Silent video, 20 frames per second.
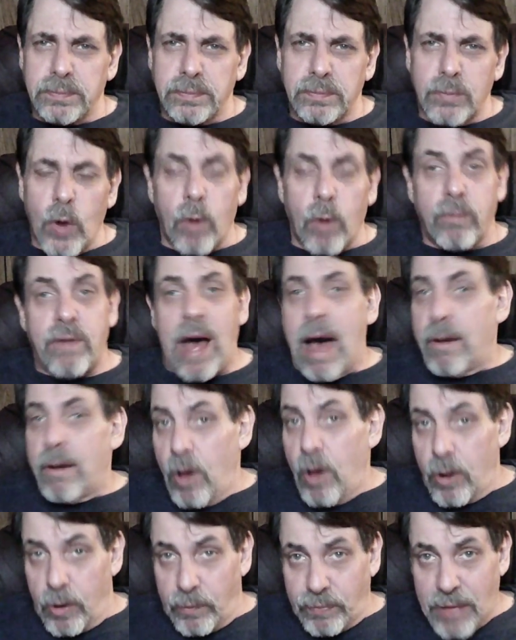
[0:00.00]

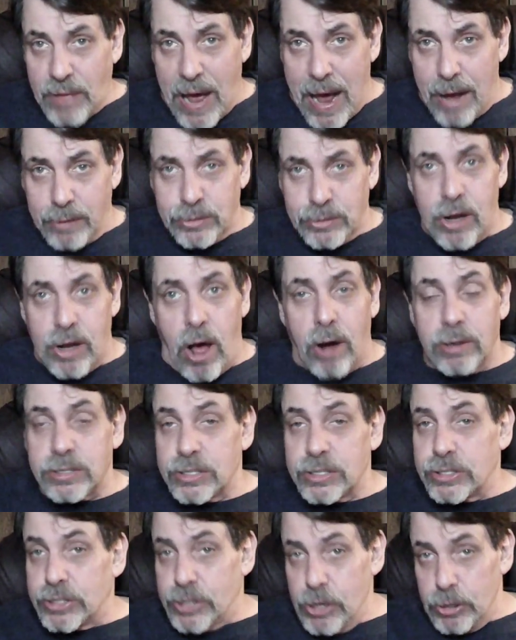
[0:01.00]
$500,000,
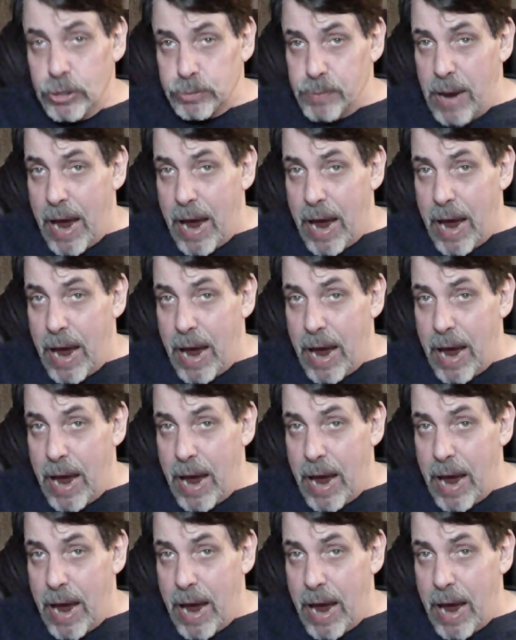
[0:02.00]
excuse me,